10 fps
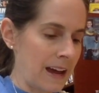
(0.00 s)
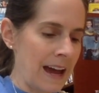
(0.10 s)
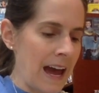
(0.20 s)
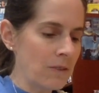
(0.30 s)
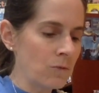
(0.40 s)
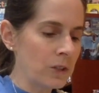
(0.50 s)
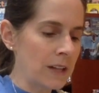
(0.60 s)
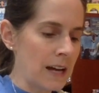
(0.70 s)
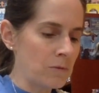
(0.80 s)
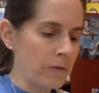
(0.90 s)
I hadn't
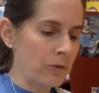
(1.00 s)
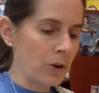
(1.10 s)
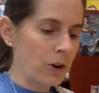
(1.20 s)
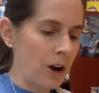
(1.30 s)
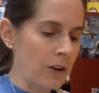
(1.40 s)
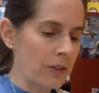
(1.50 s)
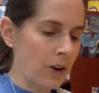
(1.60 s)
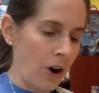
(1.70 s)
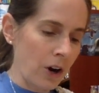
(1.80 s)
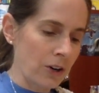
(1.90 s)
realized before the
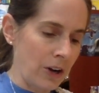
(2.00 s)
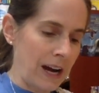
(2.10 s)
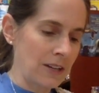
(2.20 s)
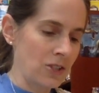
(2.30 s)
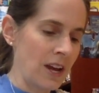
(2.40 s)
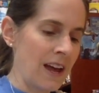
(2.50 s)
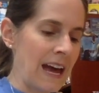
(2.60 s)
car crash